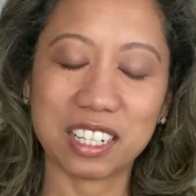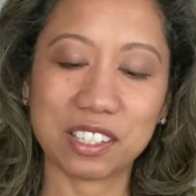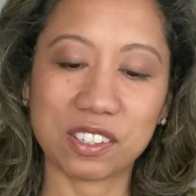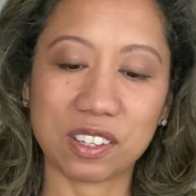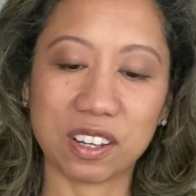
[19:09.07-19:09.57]

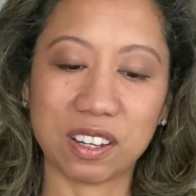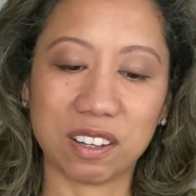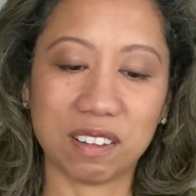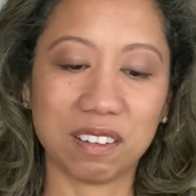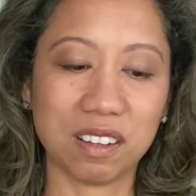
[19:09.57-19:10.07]

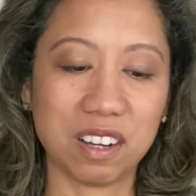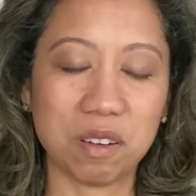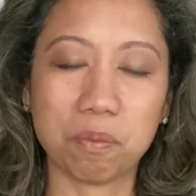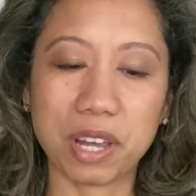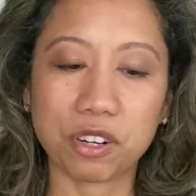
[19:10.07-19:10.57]
So
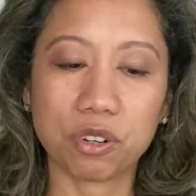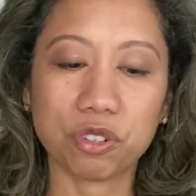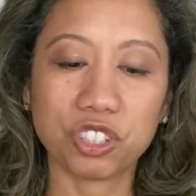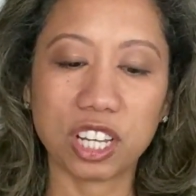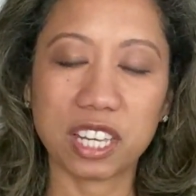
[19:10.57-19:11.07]
my
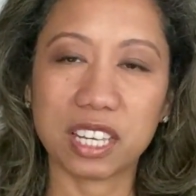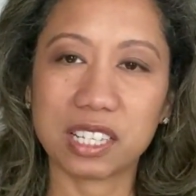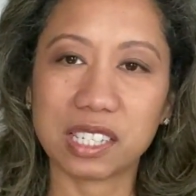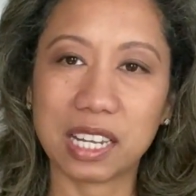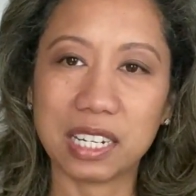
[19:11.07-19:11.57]
crocheting
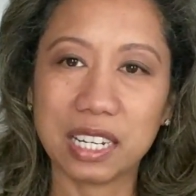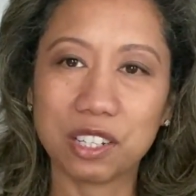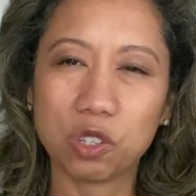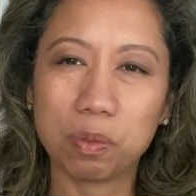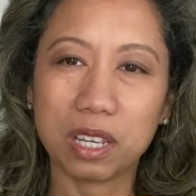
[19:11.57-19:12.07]
is tending
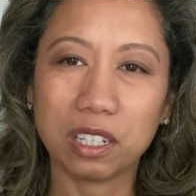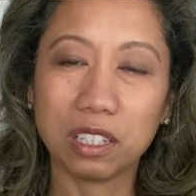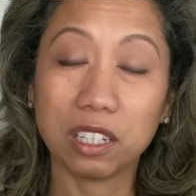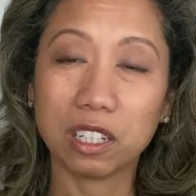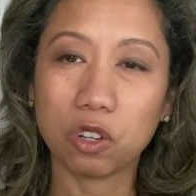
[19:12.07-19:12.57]
to be a
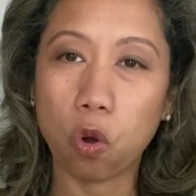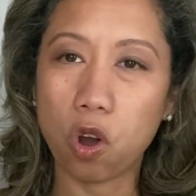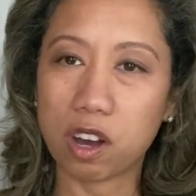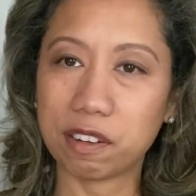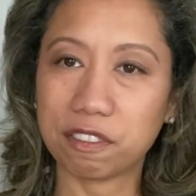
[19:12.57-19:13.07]
little
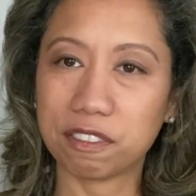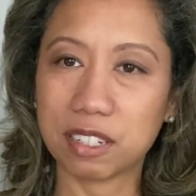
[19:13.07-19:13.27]
off